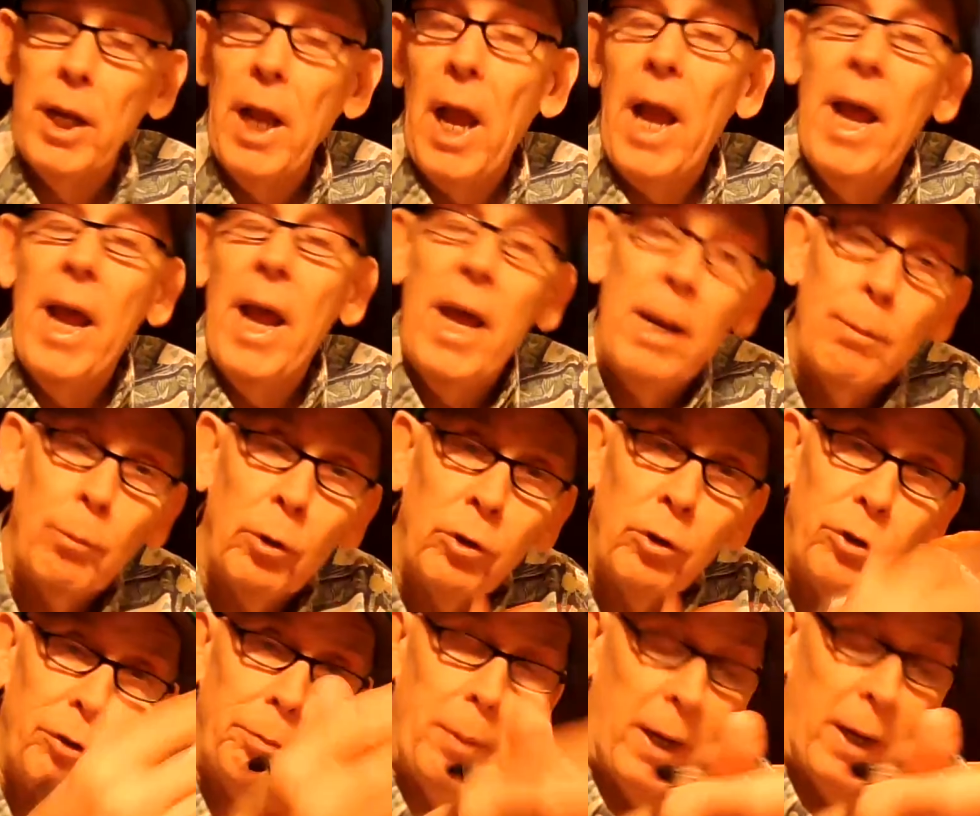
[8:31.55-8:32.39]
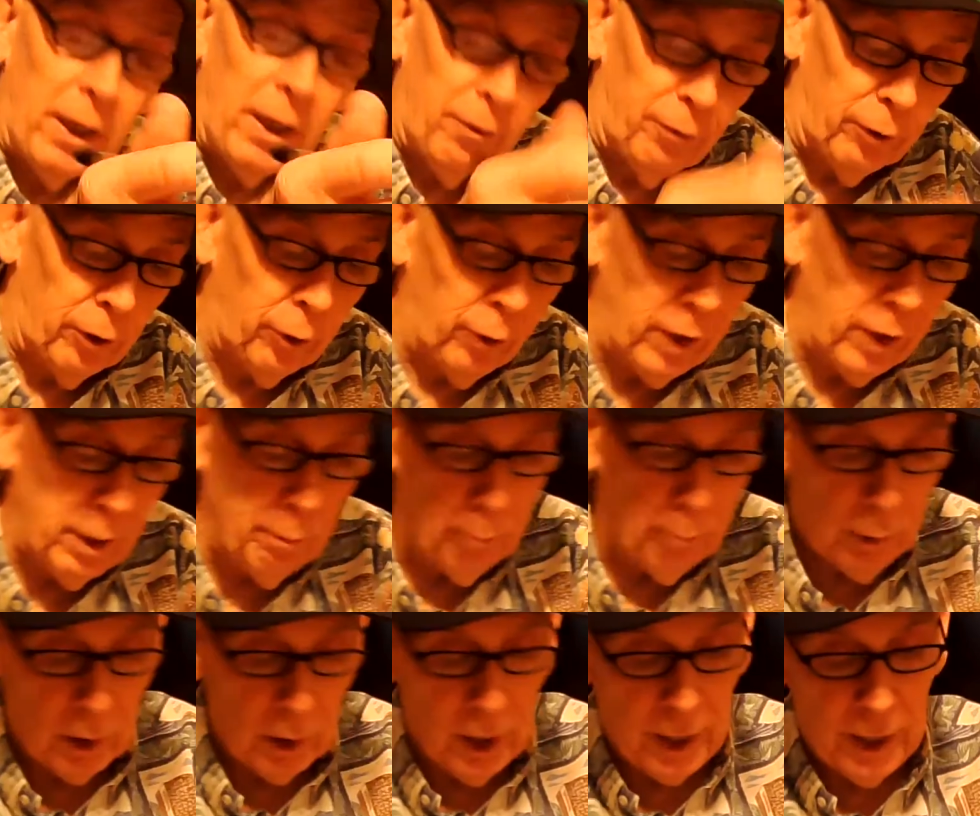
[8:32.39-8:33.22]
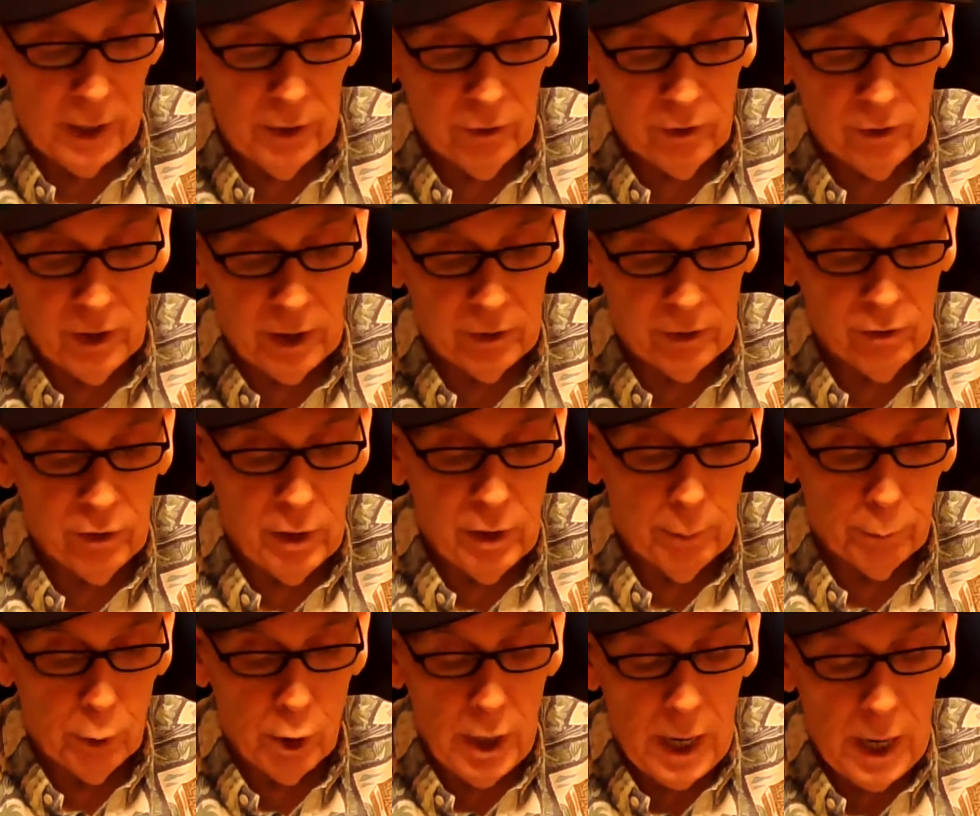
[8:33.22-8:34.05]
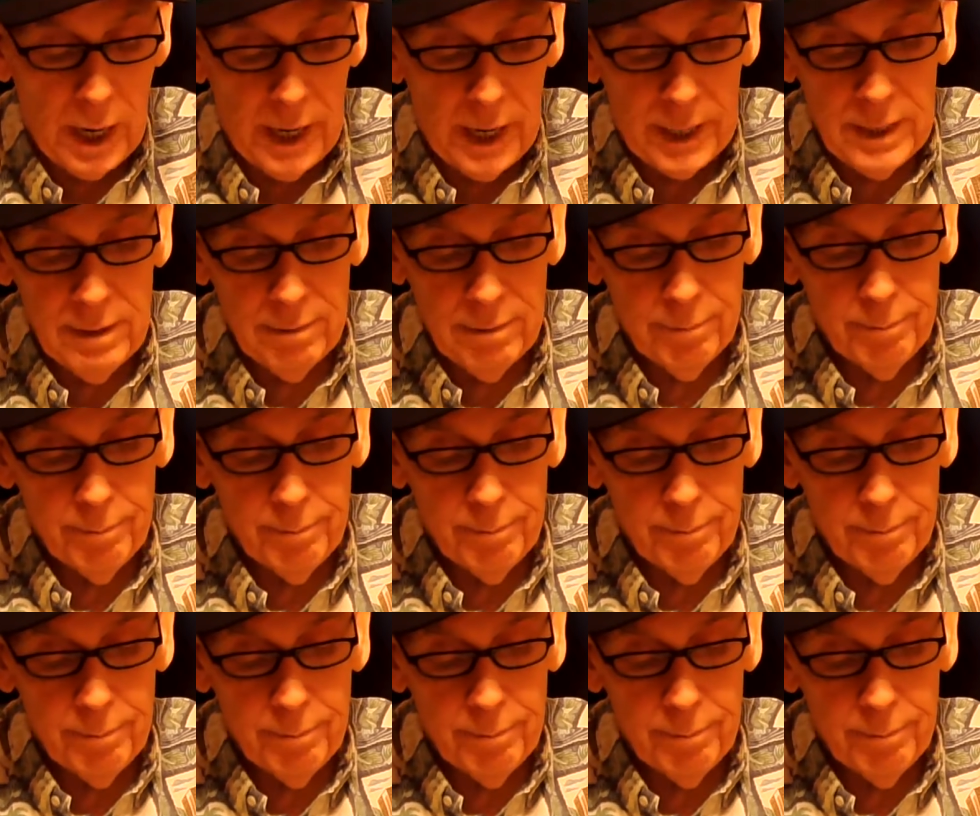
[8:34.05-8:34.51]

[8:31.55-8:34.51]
animals make for green plants? That's number 9.